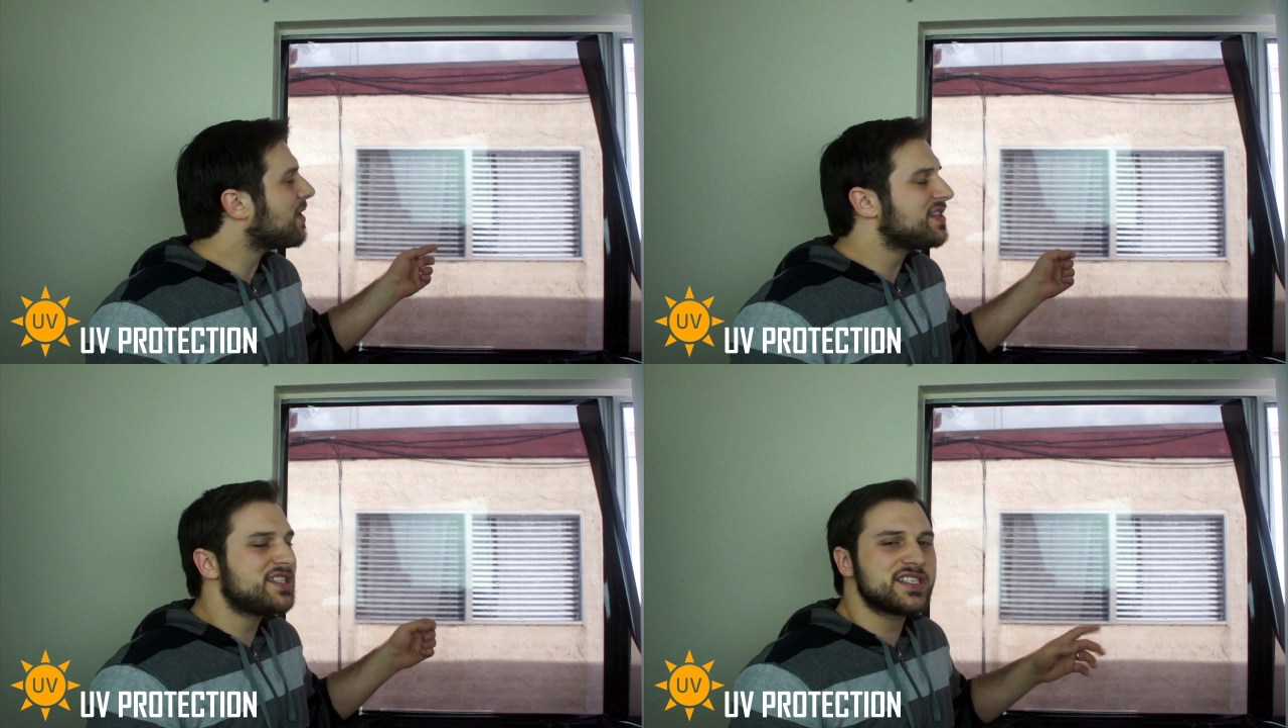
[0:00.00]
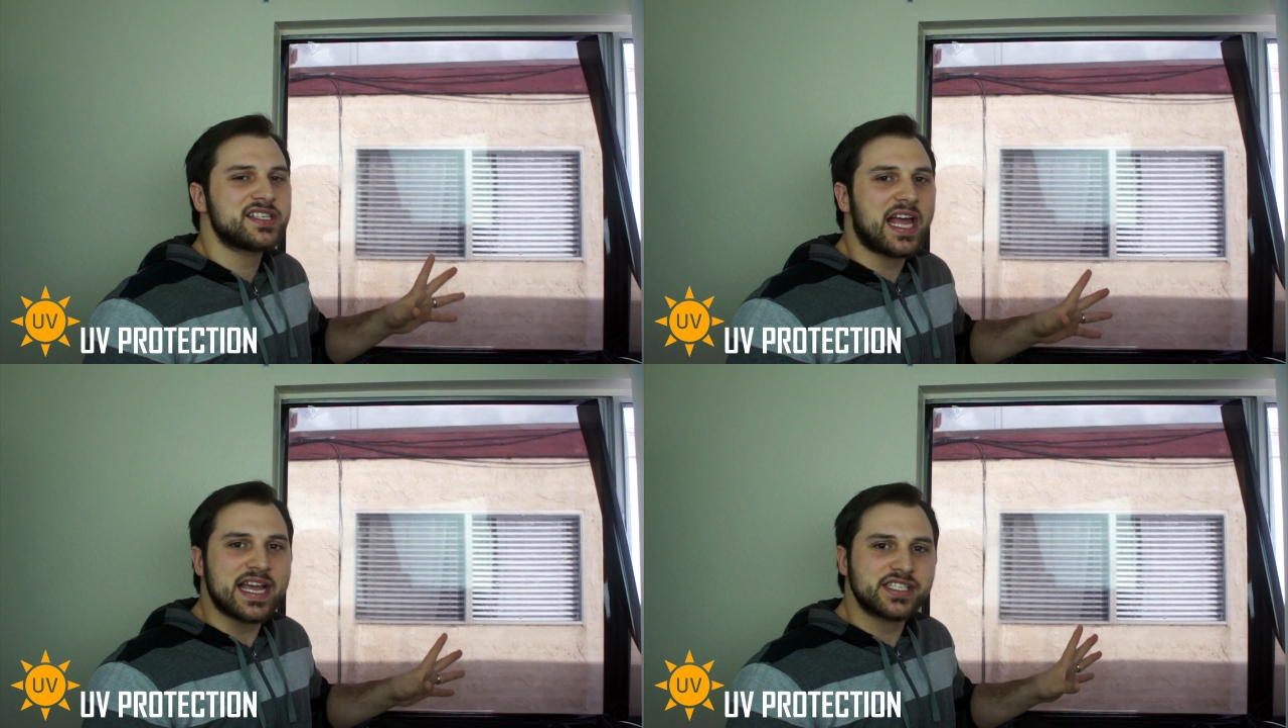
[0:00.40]
mind this is
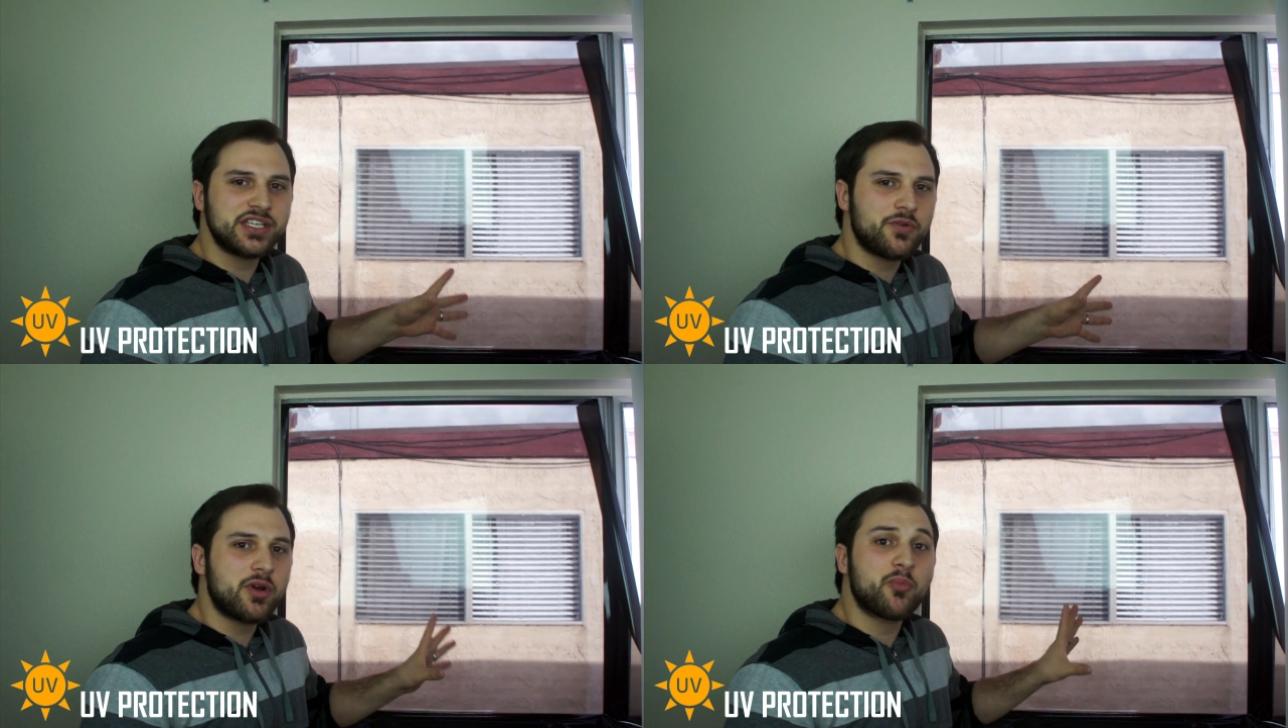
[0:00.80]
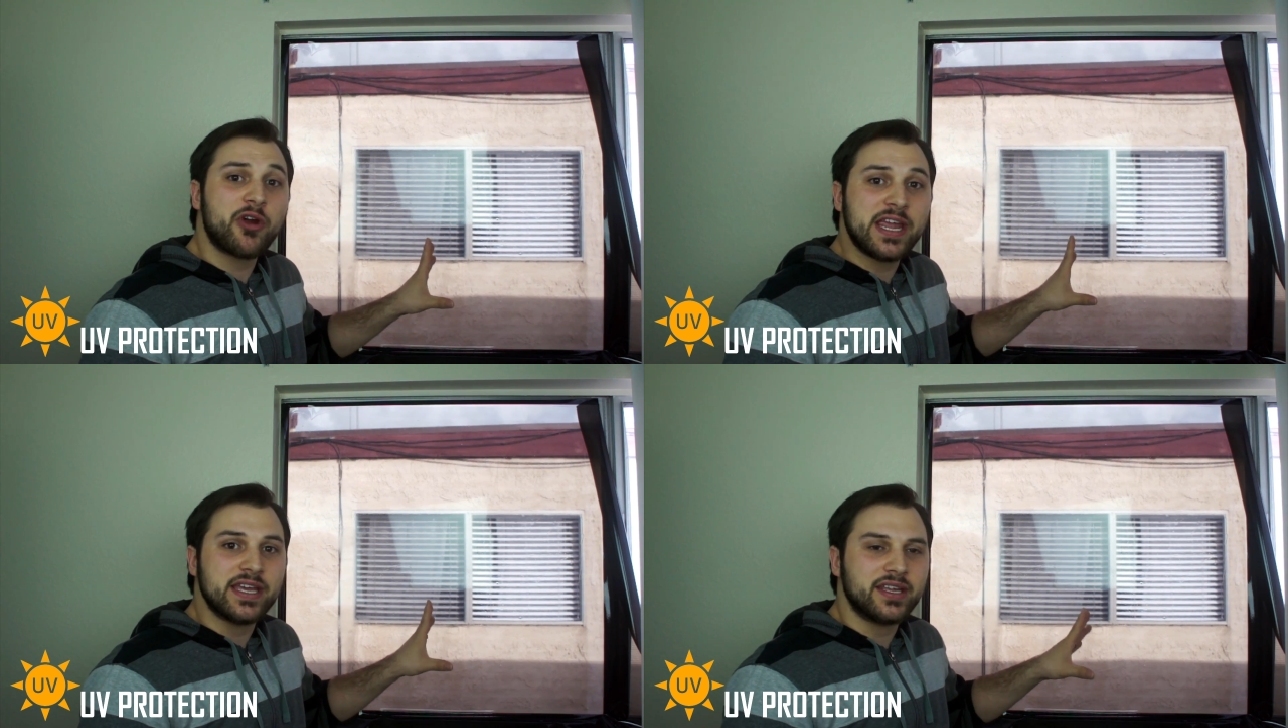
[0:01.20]
glass, so you don't want to
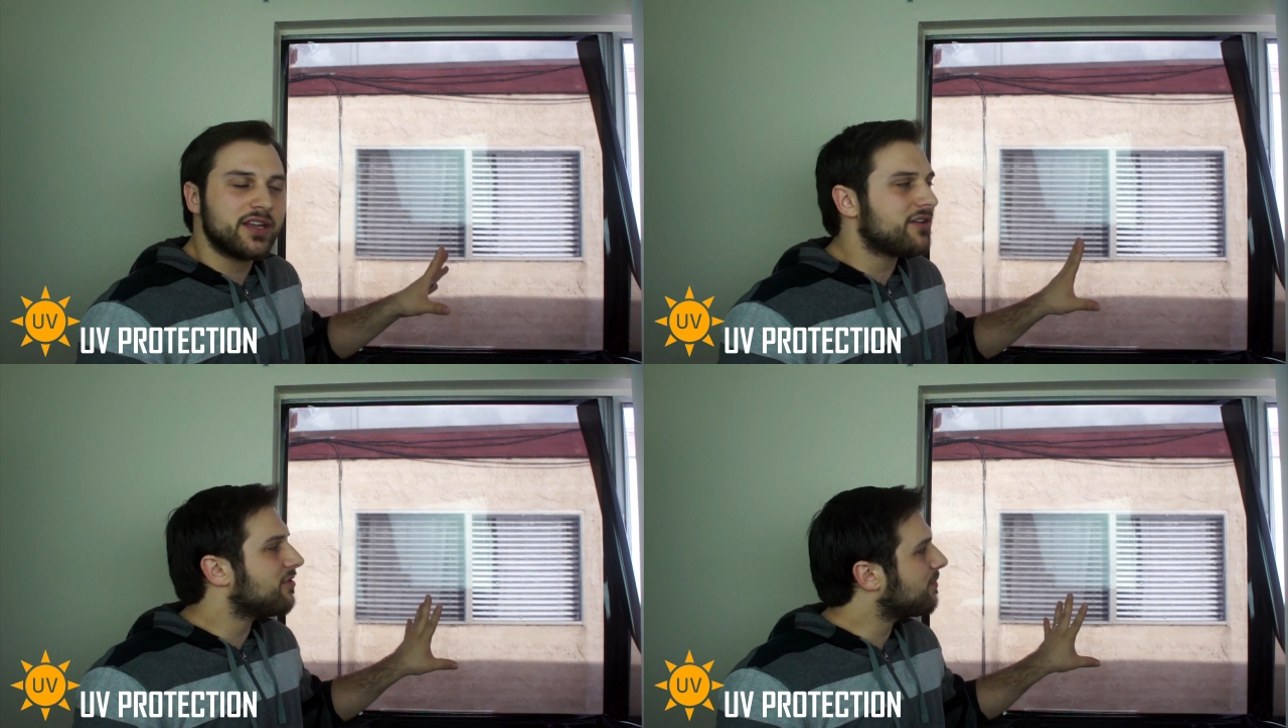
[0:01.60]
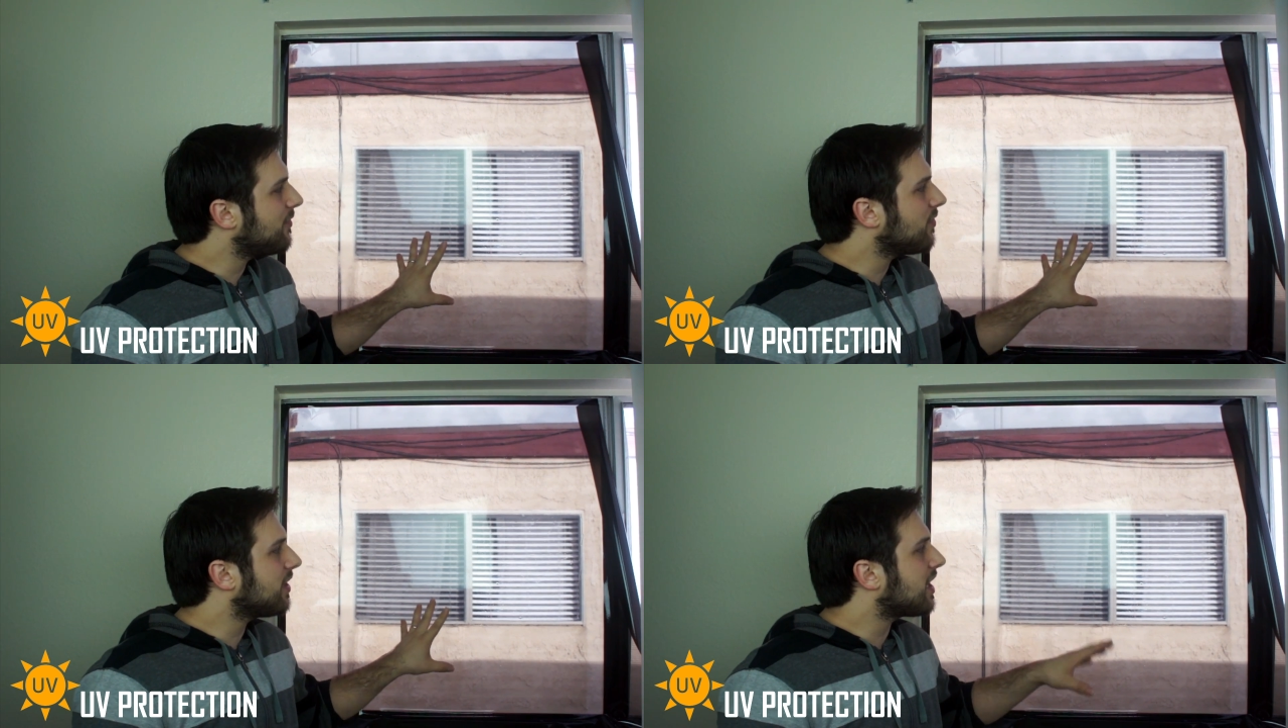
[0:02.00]
break it, you know, you want to
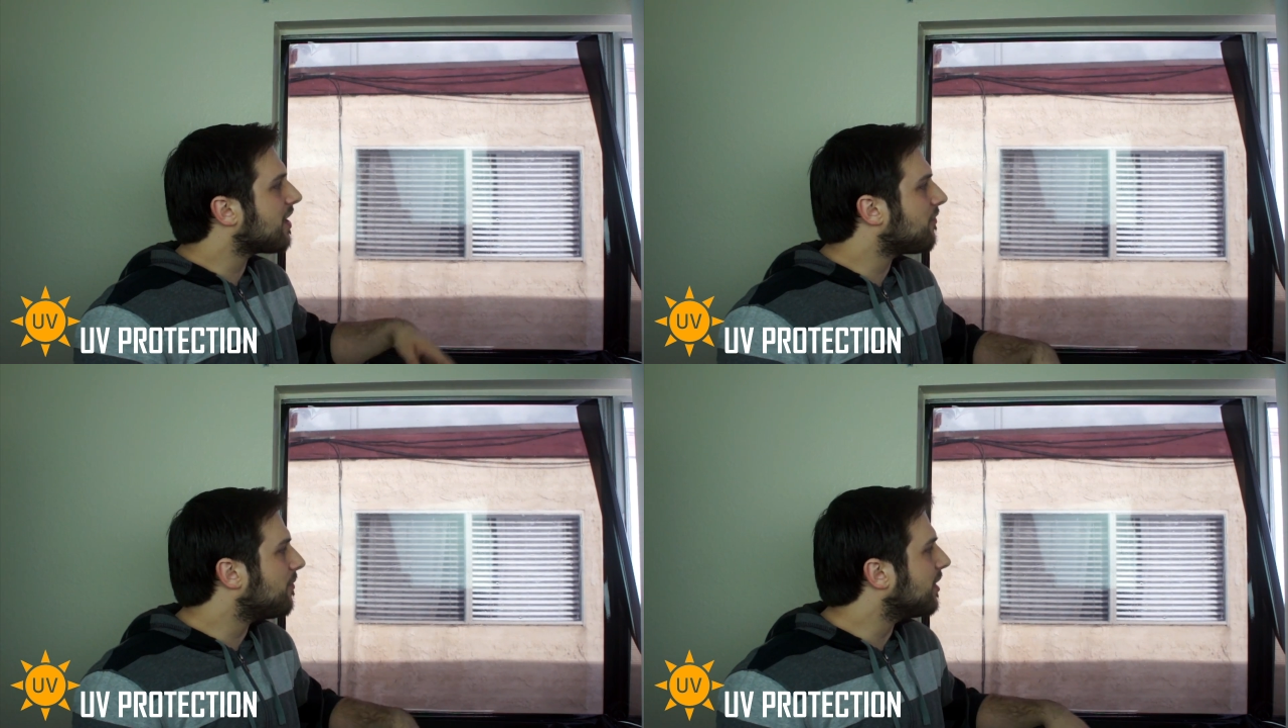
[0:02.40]
be really careful.